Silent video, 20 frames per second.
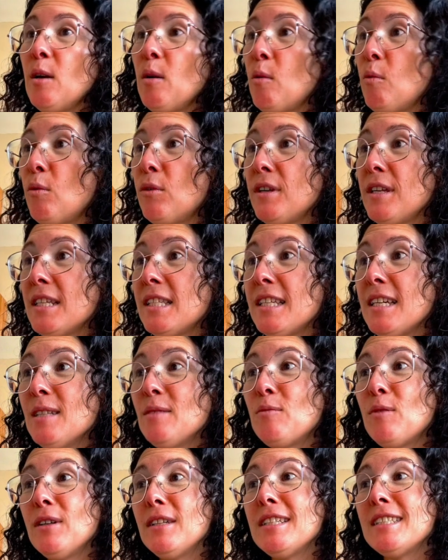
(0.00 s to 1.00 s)
What is it?
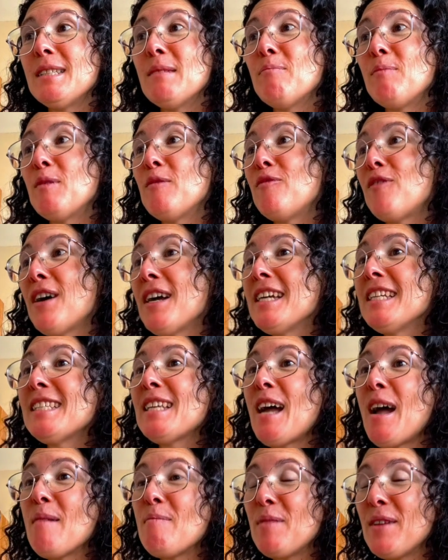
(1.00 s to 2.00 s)
Well, it simplifies
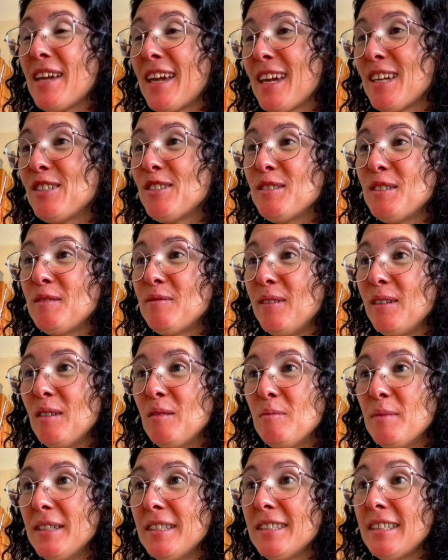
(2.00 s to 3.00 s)
application
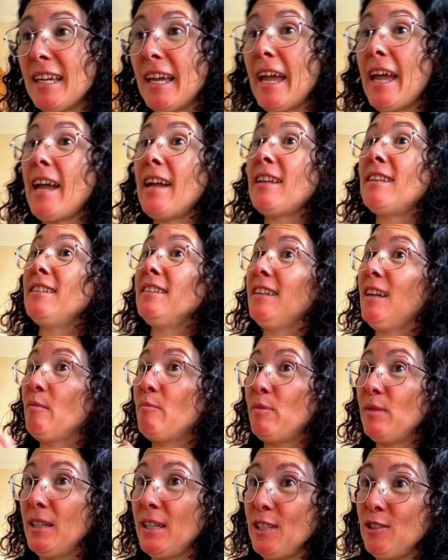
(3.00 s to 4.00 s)
development and
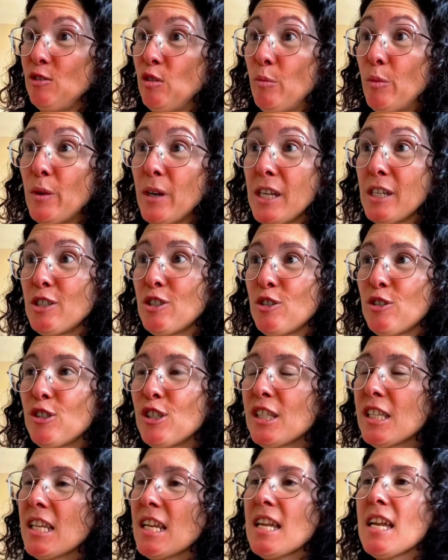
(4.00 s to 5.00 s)
application
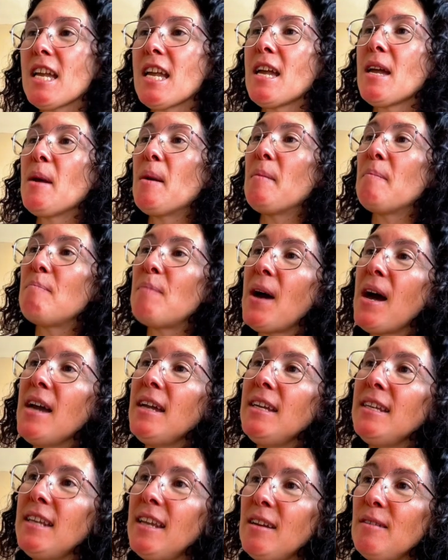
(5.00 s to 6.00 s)
operations by
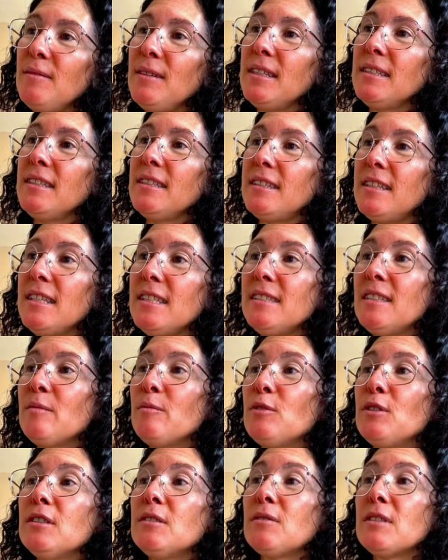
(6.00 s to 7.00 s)
enabling
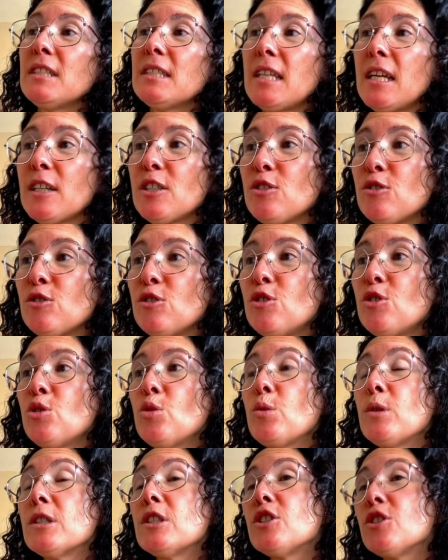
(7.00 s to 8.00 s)
distributed transactions
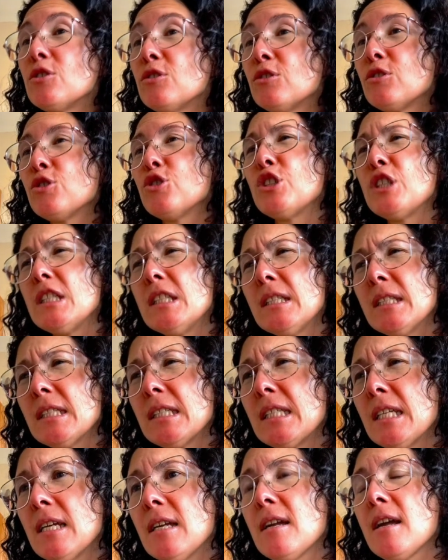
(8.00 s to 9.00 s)
to ensure
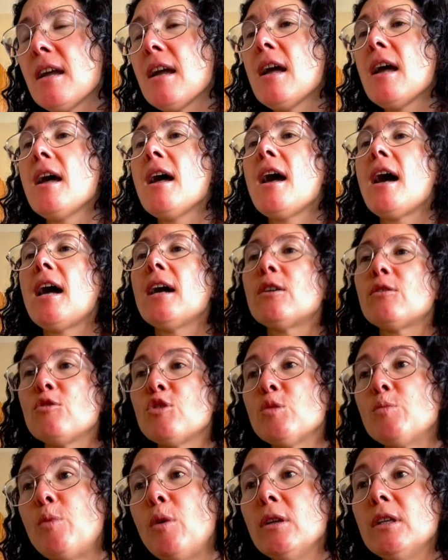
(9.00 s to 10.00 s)
consistency
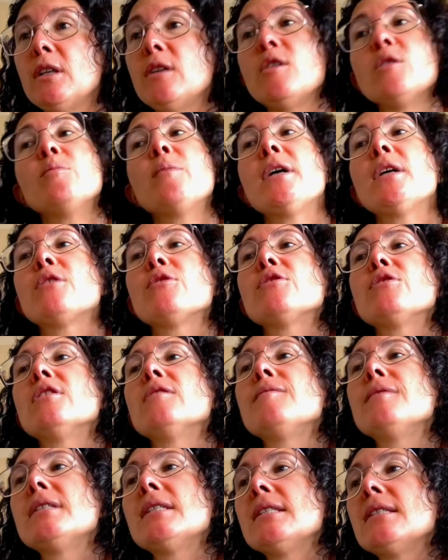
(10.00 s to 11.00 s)
across polyglot
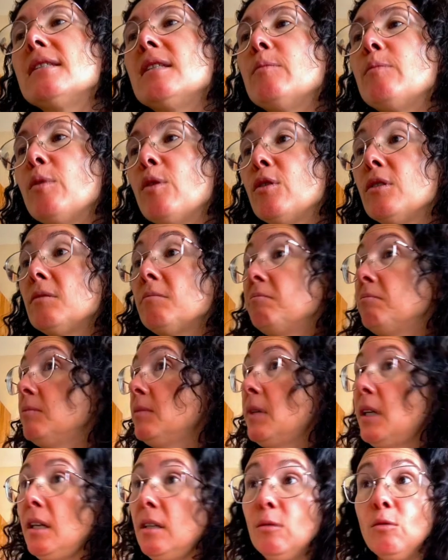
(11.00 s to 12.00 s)
microservices deployed
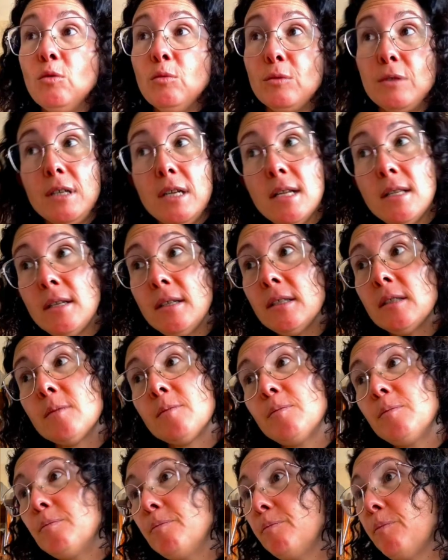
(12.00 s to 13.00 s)
in Kubernetes,
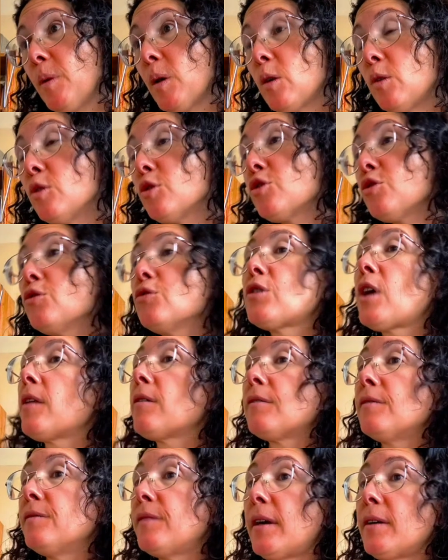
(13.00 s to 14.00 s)
but also on
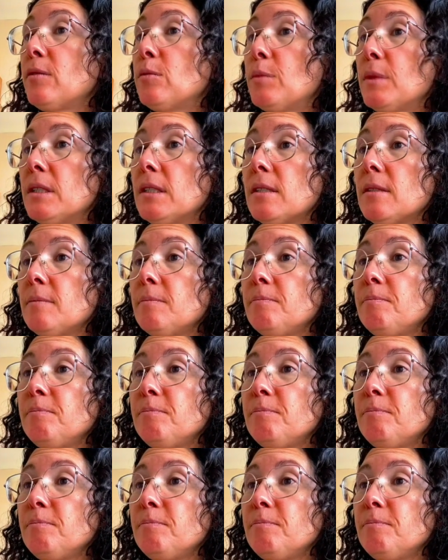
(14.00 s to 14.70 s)
other environments.